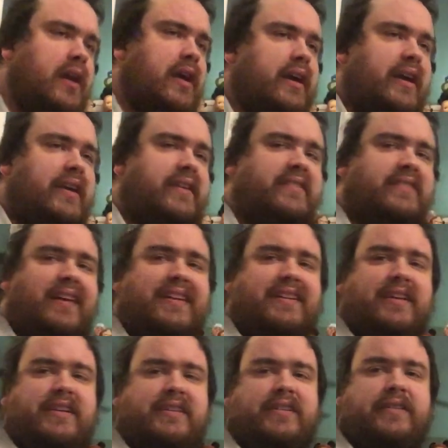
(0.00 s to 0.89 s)
It is set in
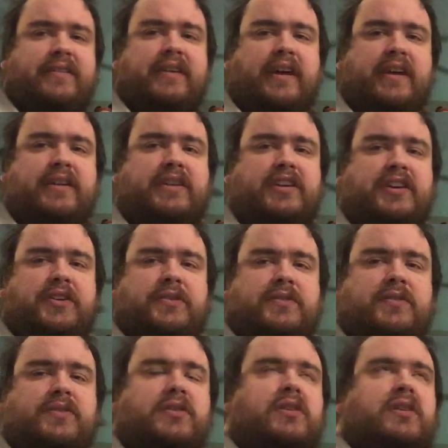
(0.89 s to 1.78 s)
1990,
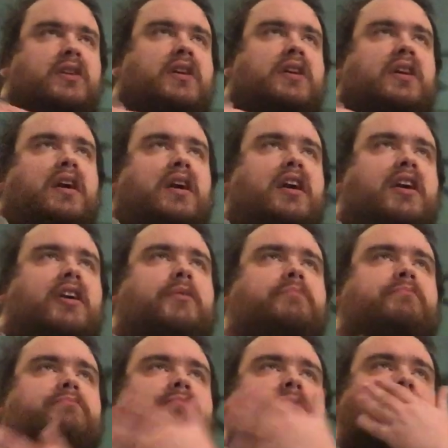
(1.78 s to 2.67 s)

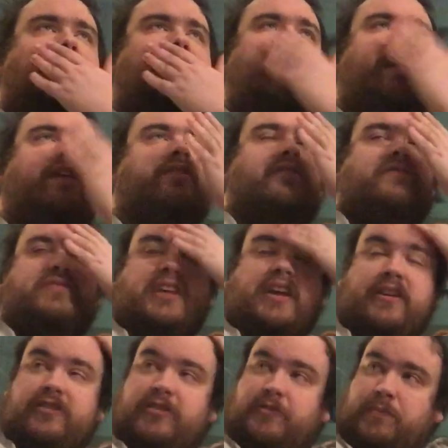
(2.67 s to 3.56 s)
a matter of
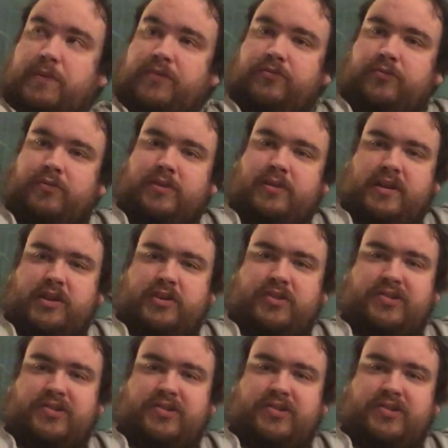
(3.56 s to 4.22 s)
days before